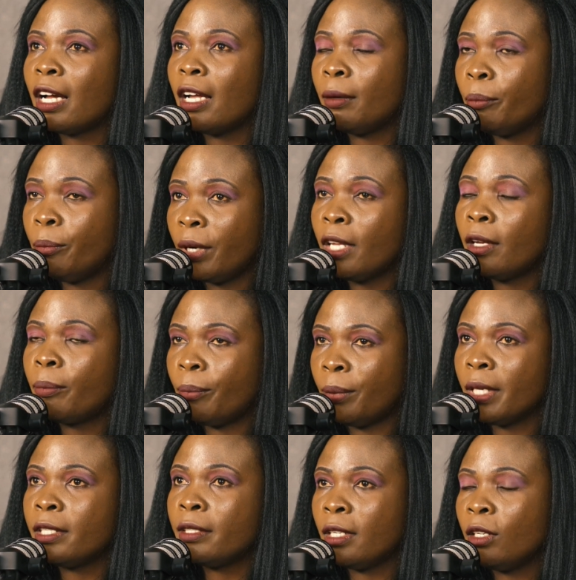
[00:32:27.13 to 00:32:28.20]
can bring
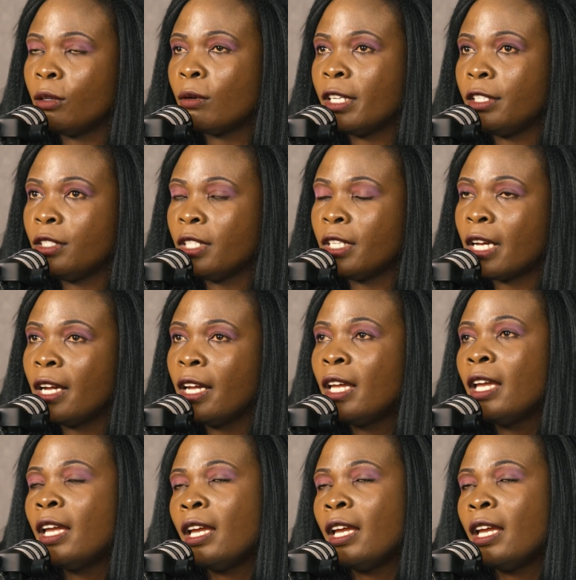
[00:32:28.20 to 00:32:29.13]
peace in Wajir.